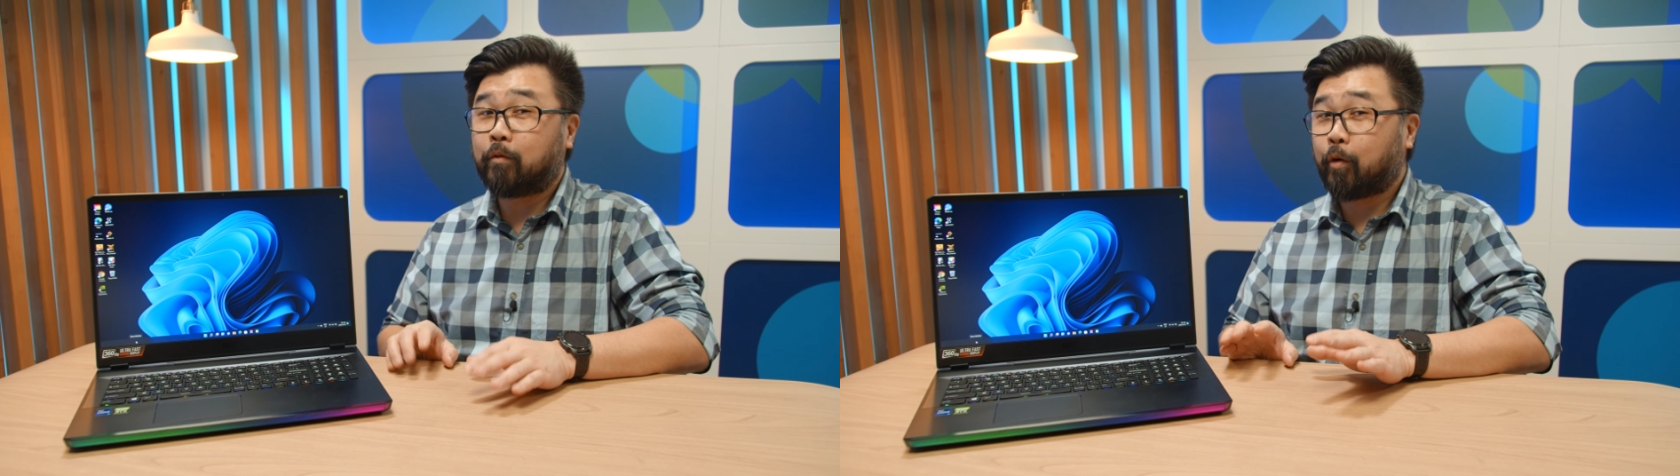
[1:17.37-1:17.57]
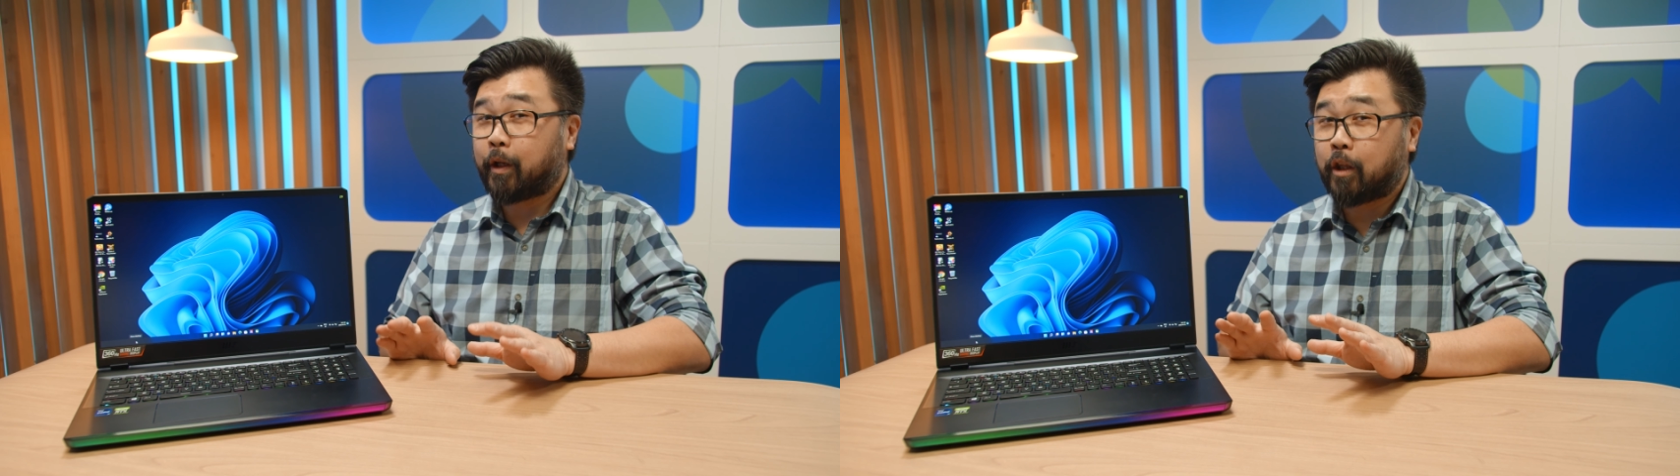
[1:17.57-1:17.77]

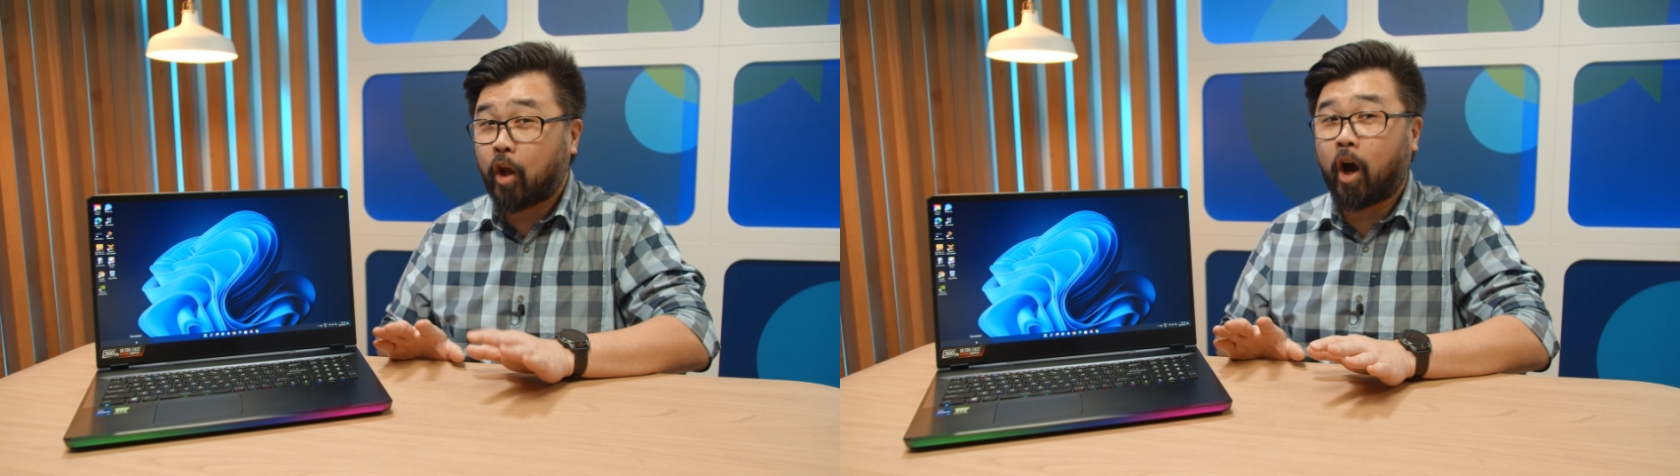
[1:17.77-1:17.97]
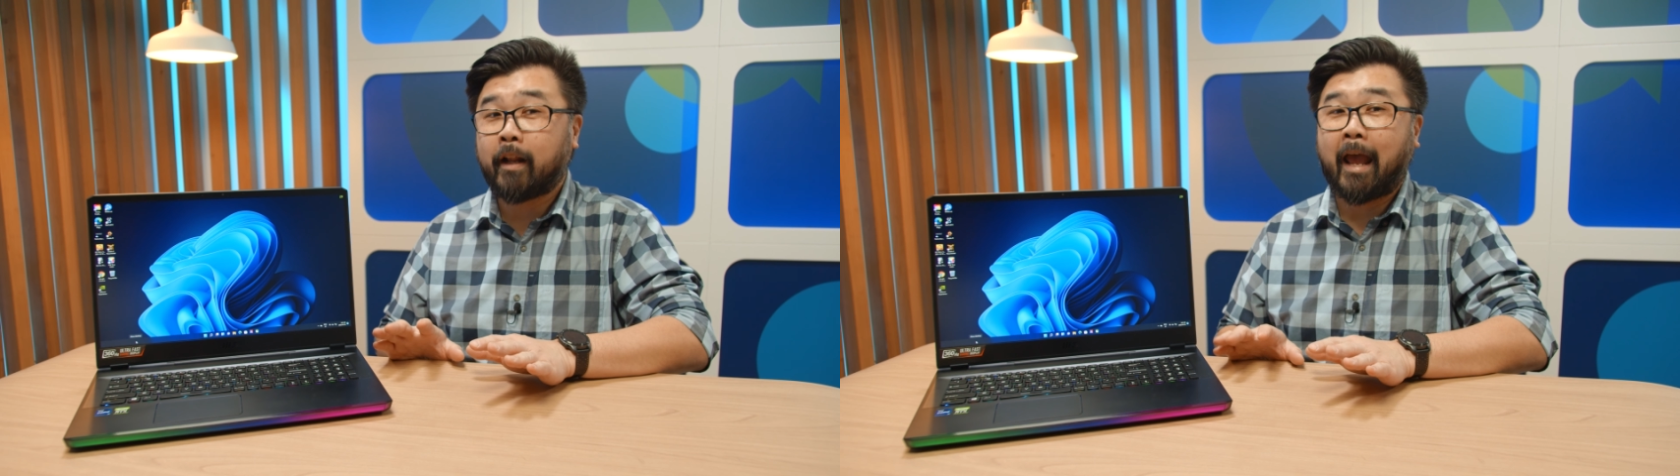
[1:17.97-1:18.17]
during
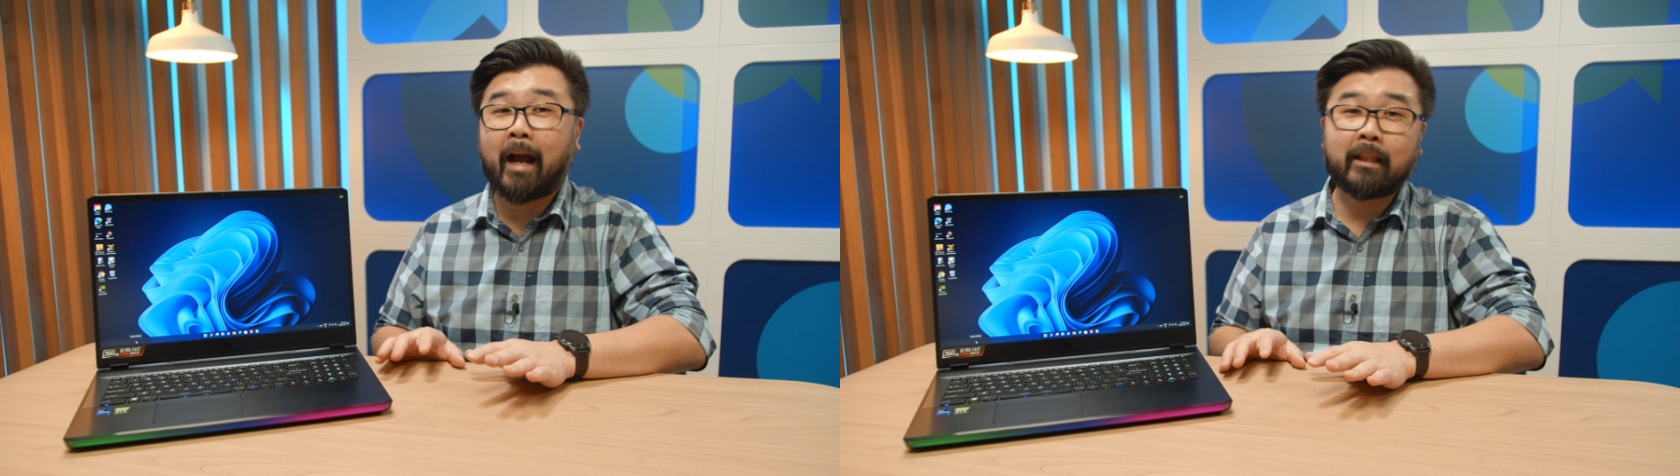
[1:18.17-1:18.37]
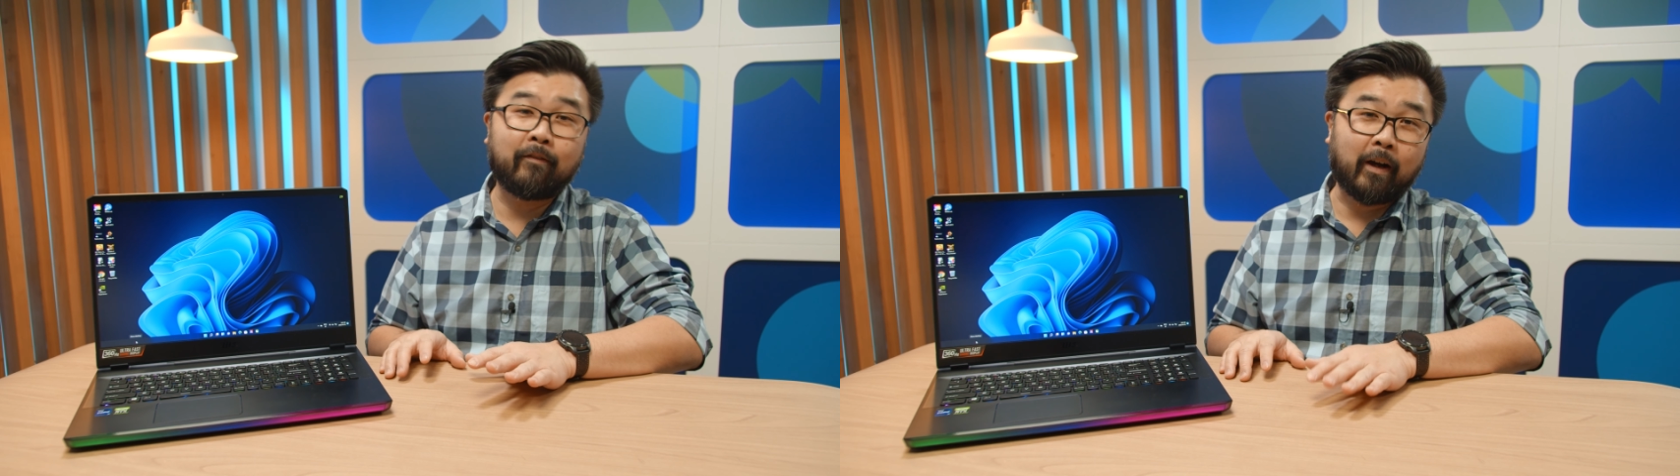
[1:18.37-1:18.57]

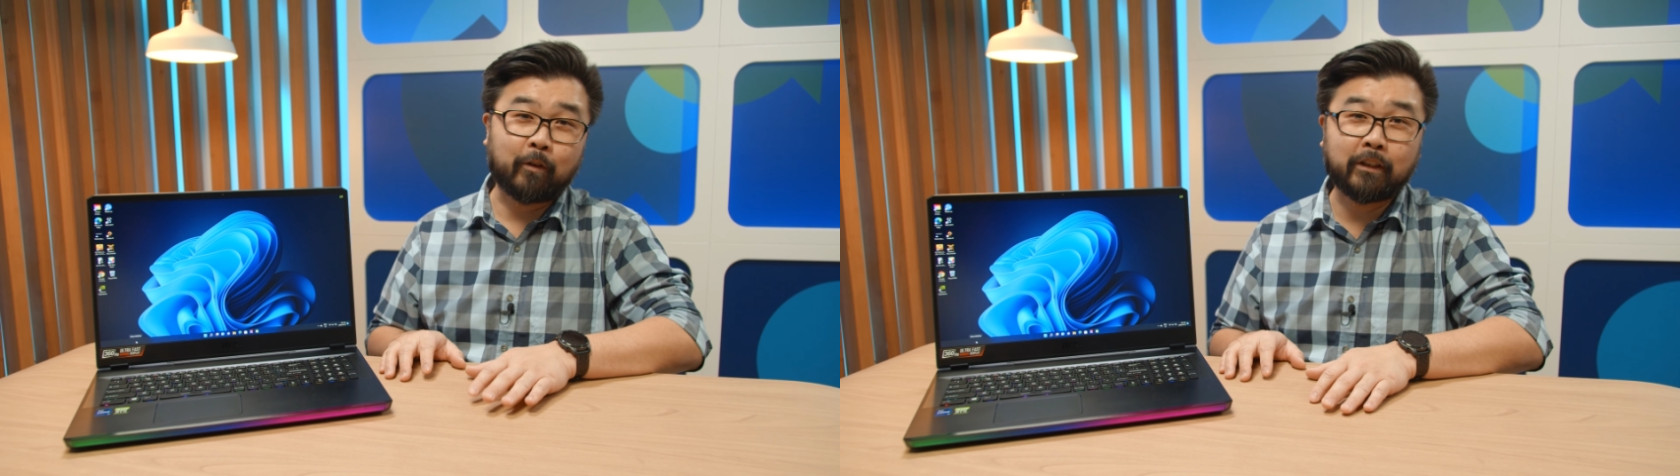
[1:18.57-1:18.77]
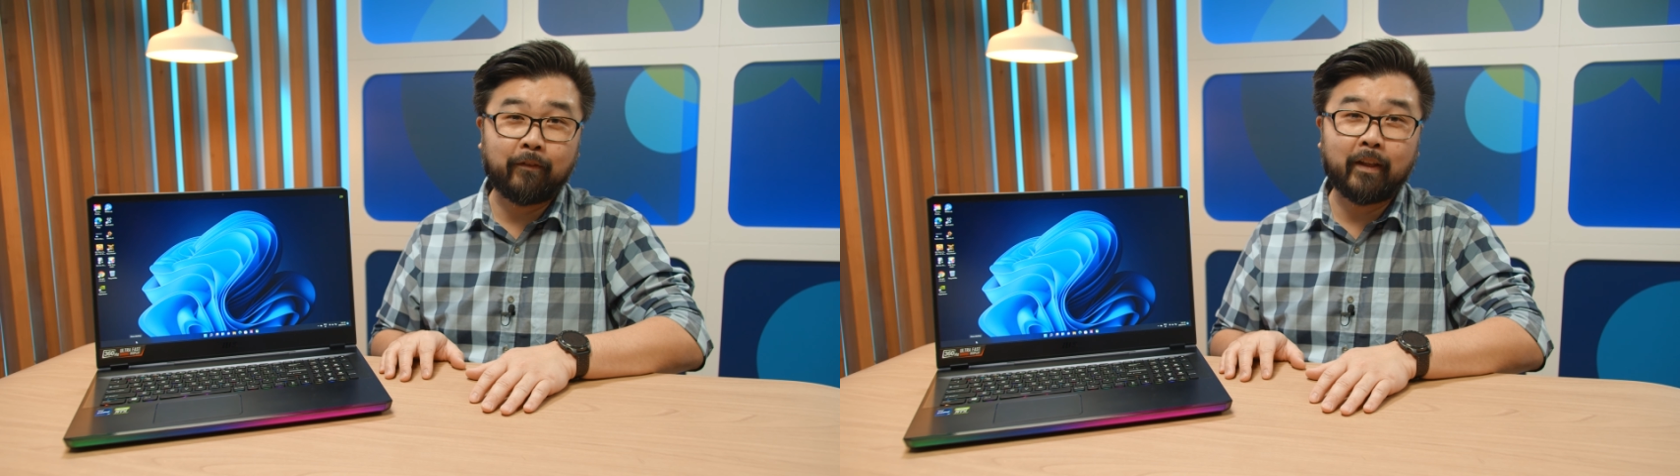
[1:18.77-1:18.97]
non-active
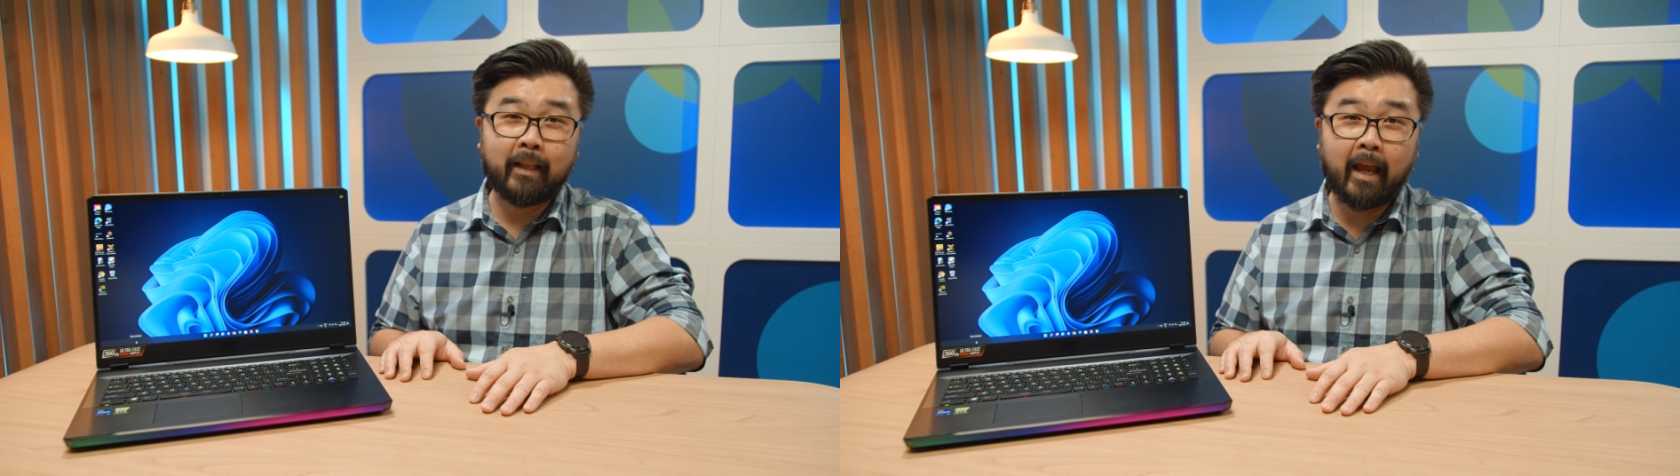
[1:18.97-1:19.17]
hours of the